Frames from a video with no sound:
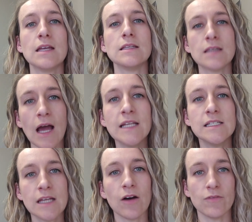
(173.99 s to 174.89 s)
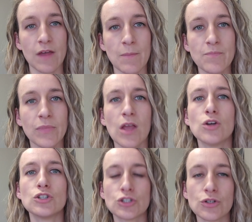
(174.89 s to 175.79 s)
90 of them
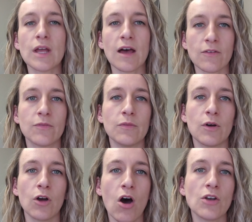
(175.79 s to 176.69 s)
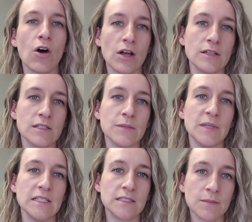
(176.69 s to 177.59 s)
should have gone on to
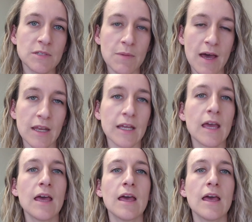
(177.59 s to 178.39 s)
be symptomatic,